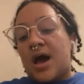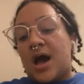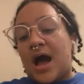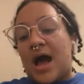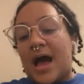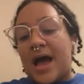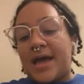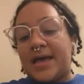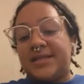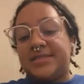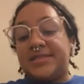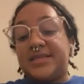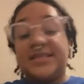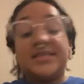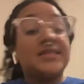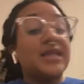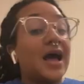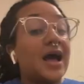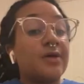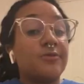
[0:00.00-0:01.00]
I did
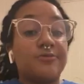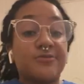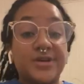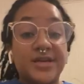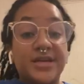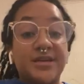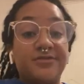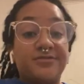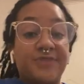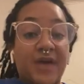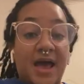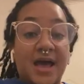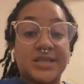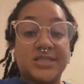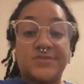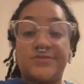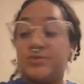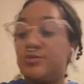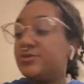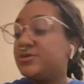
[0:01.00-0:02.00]
not read
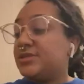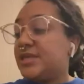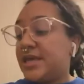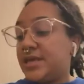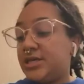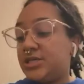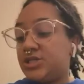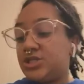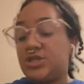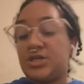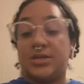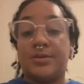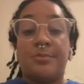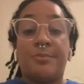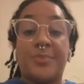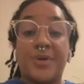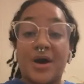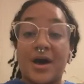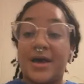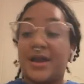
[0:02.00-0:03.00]
Fast Food Nation,
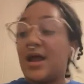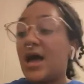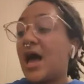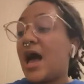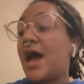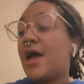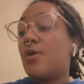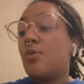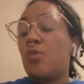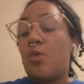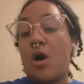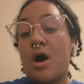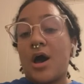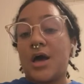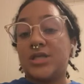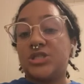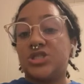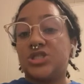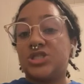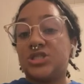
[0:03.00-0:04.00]
but I
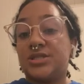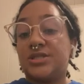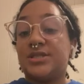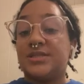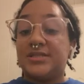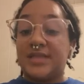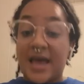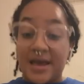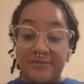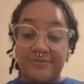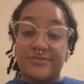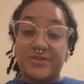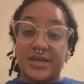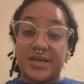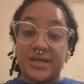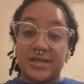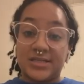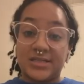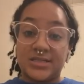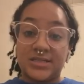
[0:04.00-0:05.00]
watched the
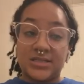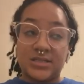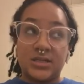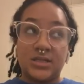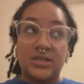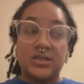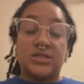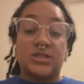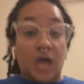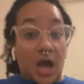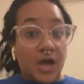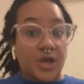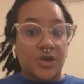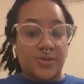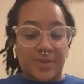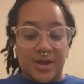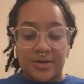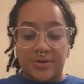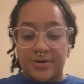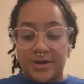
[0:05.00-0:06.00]
Netflix
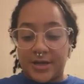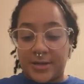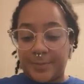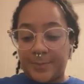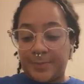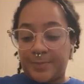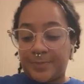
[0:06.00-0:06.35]
documentary.